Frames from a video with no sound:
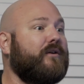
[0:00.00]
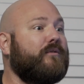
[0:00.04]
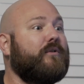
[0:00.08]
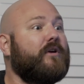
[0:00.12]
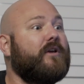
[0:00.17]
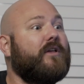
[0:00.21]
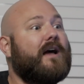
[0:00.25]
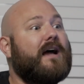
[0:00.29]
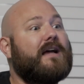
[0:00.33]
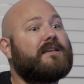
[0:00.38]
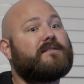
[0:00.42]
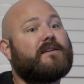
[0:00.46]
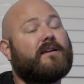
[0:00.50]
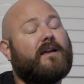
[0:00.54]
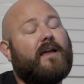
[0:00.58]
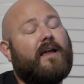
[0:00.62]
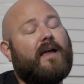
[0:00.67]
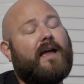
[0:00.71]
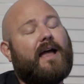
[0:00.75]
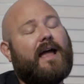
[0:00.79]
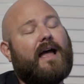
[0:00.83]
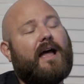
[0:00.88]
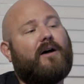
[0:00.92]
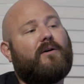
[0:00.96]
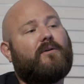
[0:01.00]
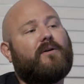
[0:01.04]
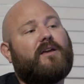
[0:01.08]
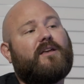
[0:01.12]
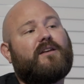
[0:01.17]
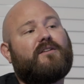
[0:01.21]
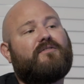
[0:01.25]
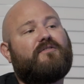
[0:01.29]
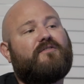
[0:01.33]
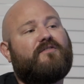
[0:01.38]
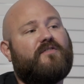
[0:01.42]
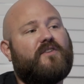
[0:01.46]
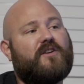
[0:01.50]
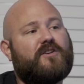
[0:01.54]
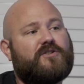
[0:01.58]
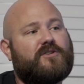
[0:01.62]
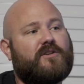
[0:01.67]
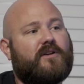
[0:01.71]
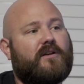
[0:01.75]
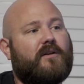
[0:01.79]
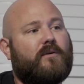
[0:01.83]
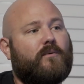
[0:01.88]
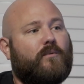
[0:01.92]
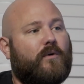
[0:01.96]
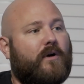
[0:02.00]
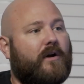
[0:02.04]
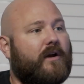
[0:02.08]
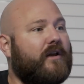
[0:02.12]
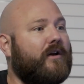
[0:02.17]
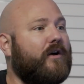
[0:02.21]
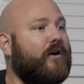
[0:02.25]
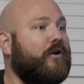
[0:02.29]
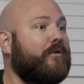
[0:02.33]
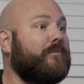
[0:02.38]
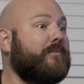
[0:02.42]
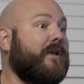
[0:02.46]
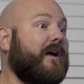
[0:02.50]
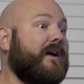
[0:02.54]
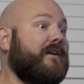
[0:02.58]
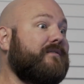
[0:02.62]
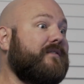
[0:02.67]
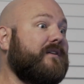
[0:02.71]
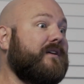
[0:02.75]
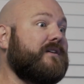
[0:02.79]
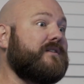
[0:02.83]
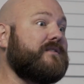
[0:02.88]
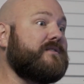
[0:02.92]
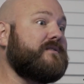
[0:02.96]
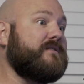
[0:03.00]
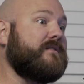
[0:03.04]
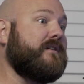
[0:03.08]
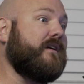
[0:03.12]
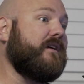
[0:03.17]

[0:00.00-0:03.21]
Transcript: They're realizing how inefficient work at home life is.